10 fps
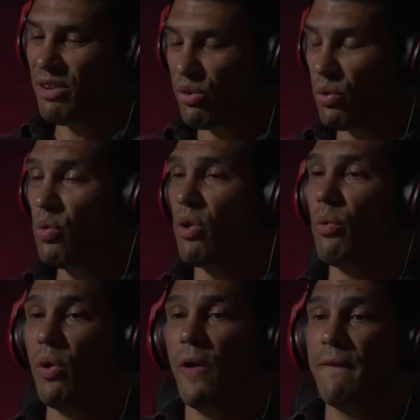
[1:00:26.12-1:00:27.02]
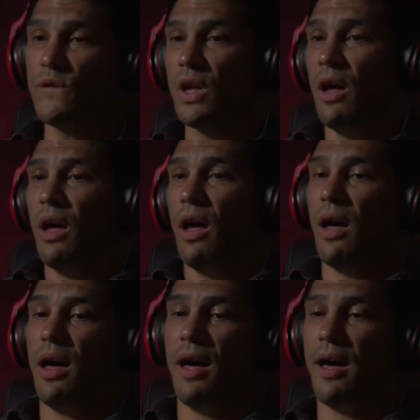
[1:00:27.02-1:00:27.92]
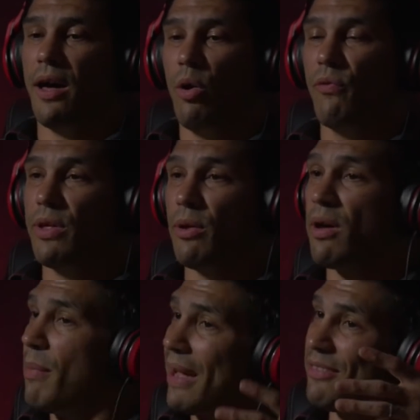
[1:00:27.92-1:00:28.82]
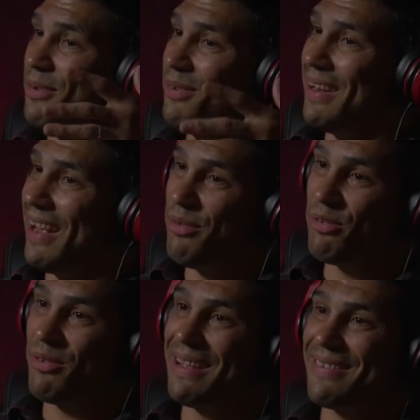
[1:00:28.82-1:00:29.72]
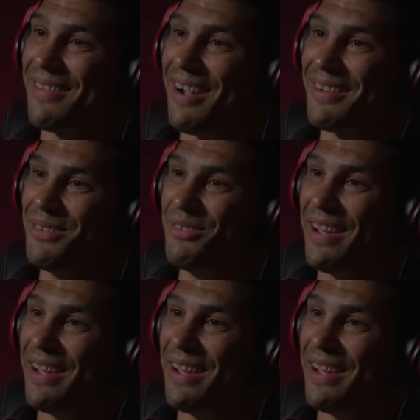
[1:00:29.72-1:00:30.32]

So cool. Well, hopefully you'll come back soon, and it was great to talk to you,